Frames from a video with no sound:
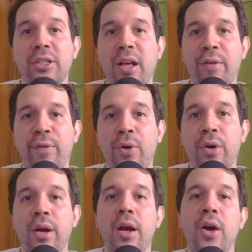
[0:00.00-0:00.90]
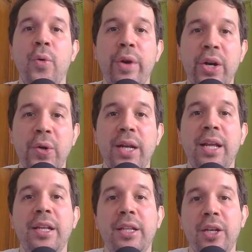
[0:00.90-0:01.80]
Therefore, we create
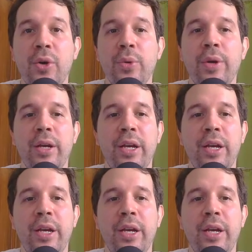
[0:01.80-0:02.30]
a DTO.